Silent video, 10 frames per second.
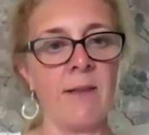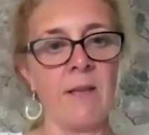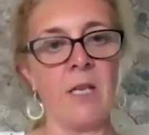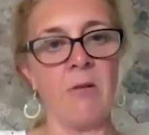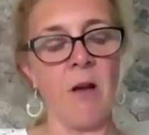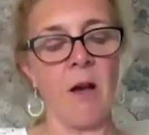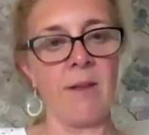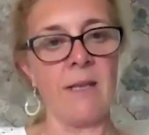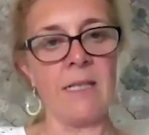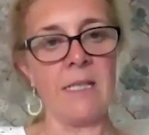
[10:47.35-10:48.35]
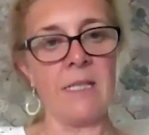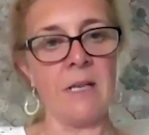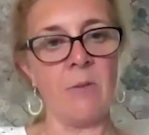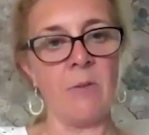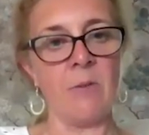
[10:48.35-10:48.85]
that you guys need to
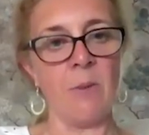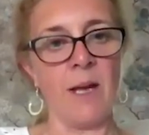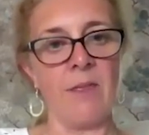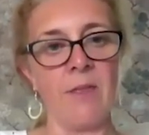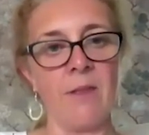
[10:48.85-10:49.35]
deal with?